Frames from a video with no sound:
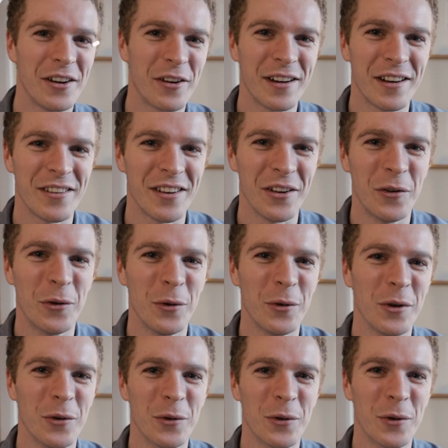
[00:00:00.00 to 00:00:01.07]
Great to see all
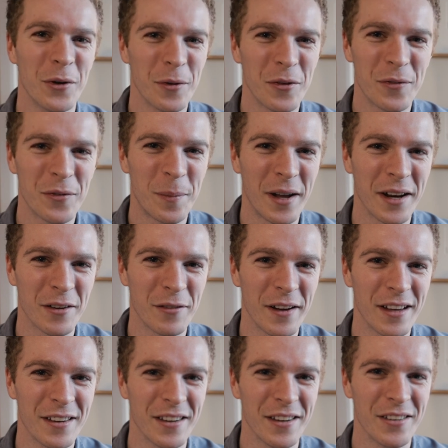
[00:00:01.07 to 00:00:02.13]
your smiling
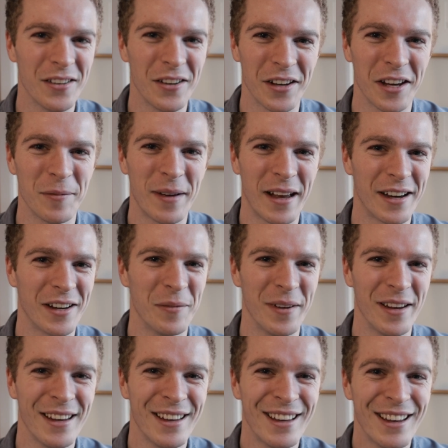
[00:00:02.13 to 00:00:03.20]
faces looking back at
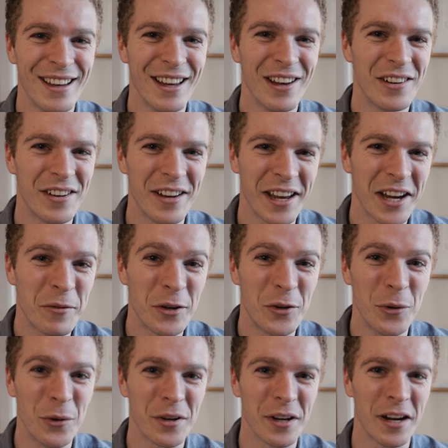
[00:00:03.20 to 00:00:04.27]
me. Today we're
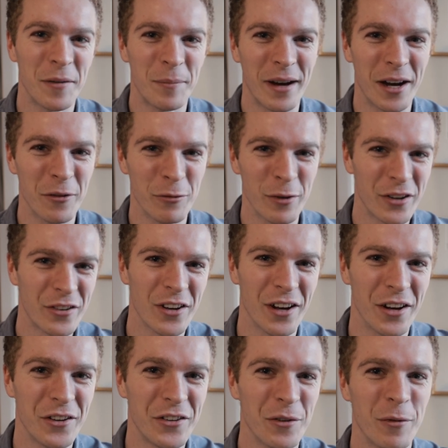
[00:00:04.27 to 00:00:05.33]
talking about
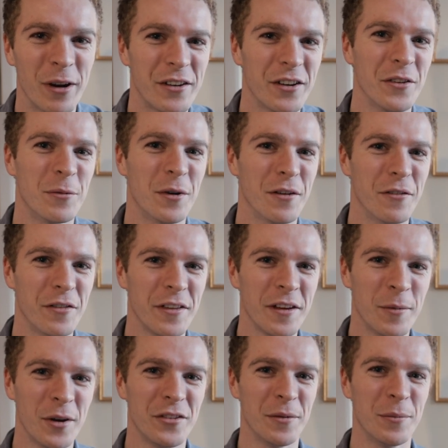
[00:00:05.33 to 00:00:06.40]
research, which is one of the
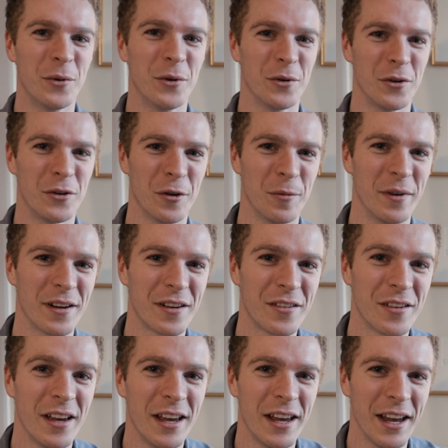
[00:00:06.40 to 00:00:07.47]
most important
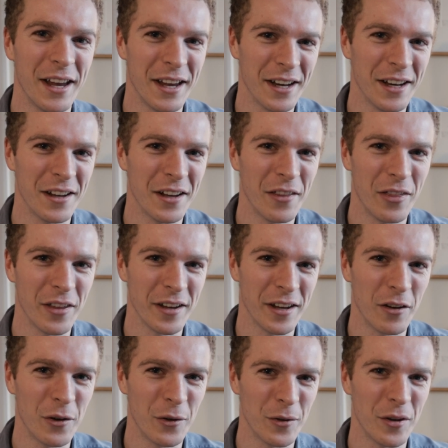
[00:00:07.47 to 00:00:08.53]
topics in the
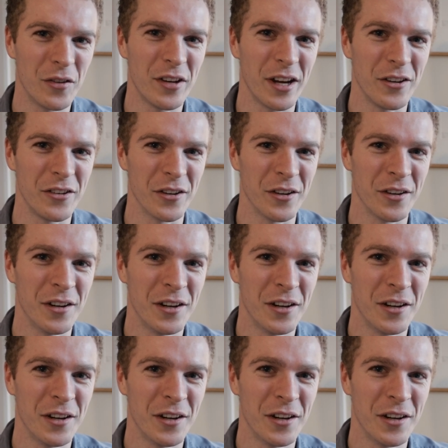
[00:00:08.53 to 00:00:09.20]
whole dissertation